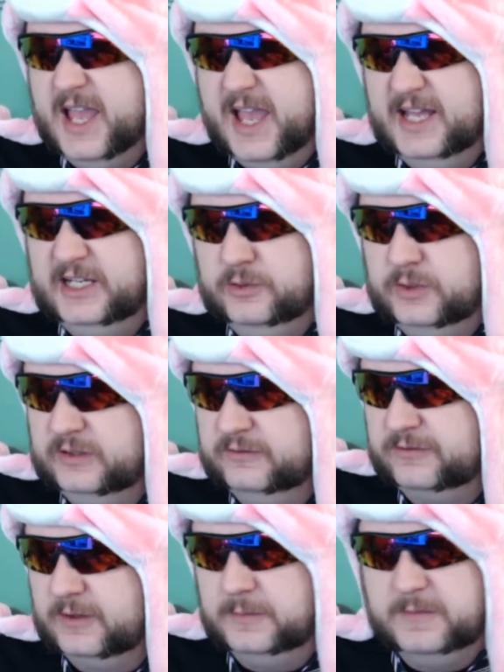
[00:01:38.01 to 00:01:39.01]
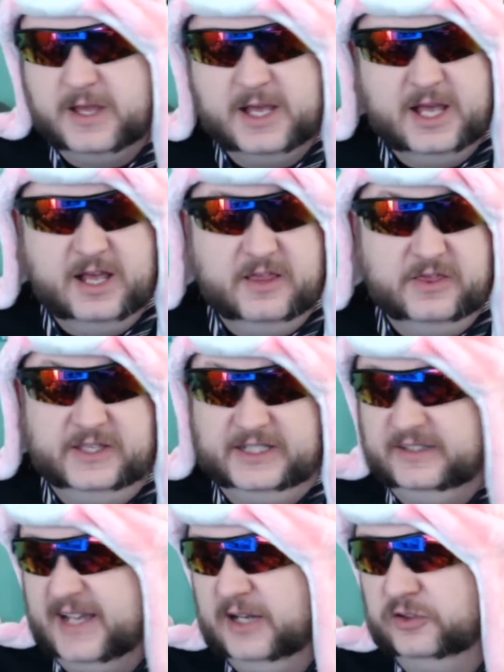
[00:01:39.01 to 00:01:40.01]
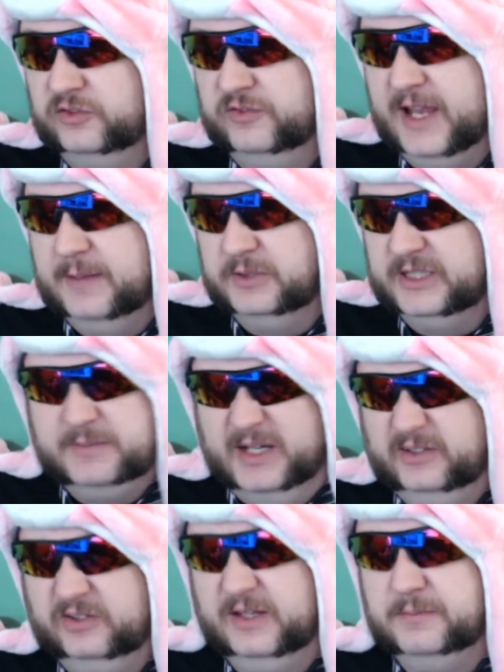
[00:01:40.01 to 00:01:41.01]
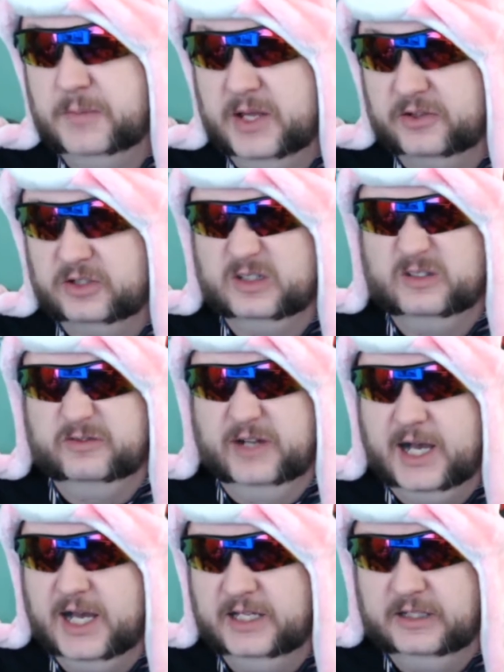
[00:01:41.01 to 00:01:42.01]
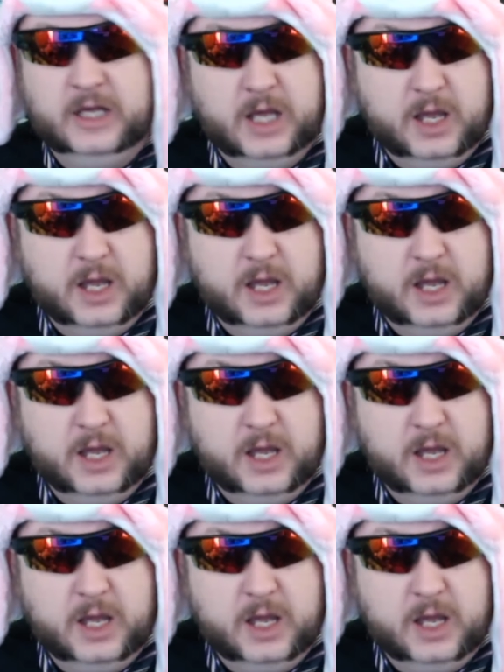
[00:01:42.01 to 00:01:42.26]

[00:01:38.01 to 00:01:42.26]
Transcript: anyone from the Dowse family, my stepmother, Vaughn,